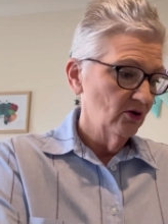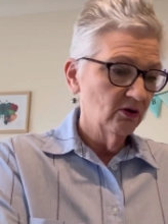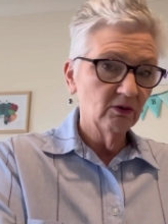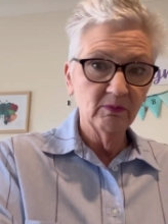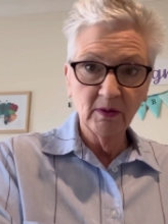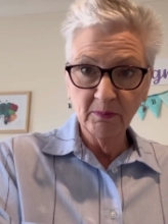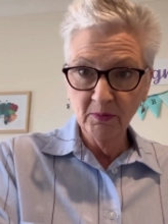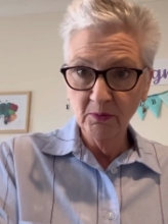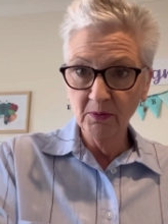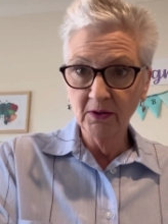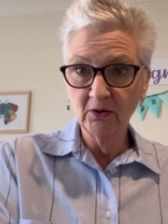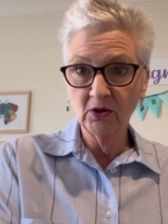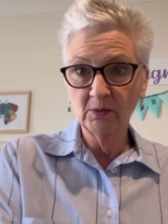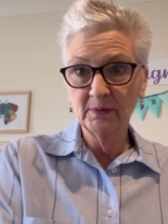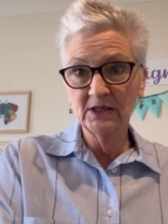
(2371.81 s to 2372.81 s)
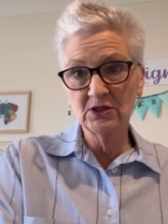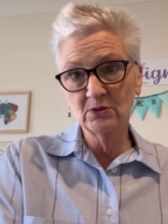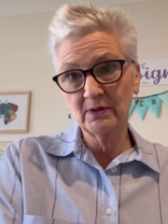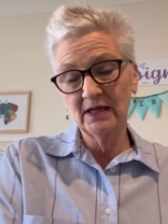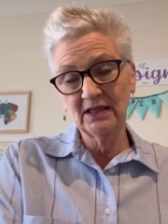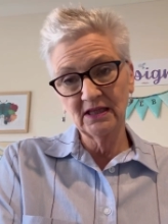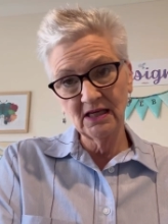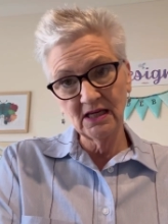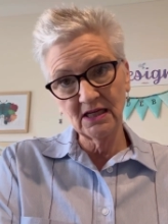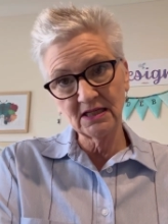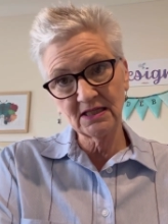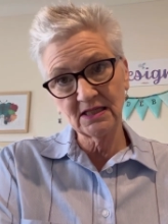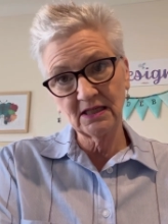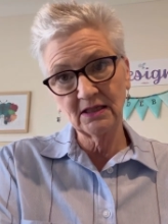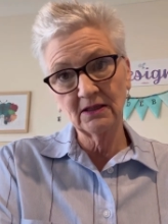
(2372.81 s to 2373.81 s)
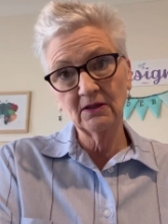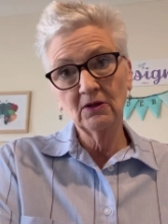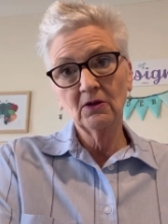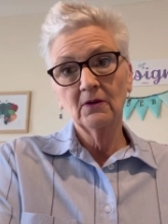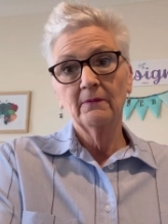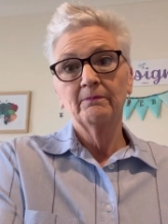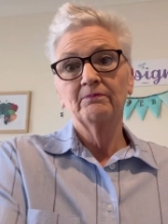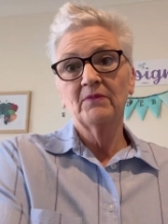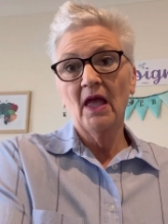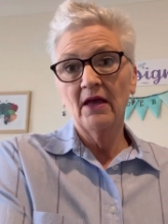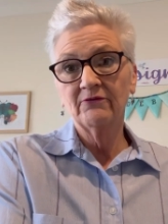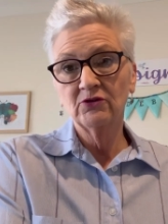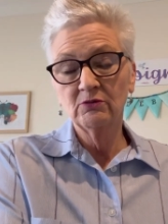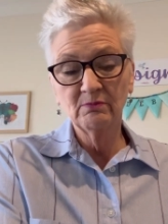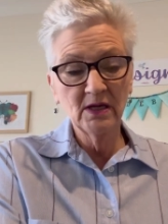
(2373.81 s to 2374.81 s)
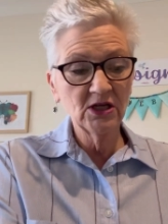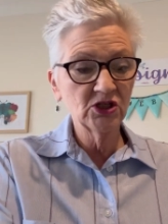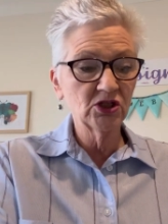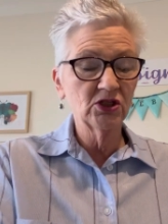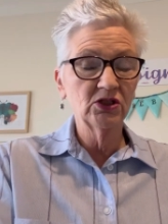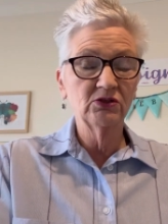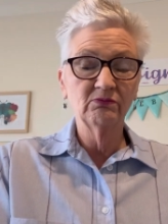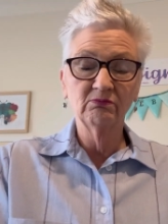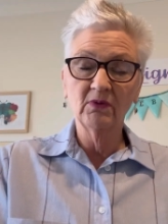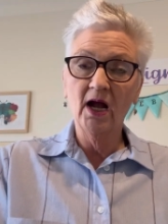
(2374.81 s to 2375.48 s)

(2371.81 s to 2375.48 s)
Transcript: remember, we've got to be doing this, and have you measured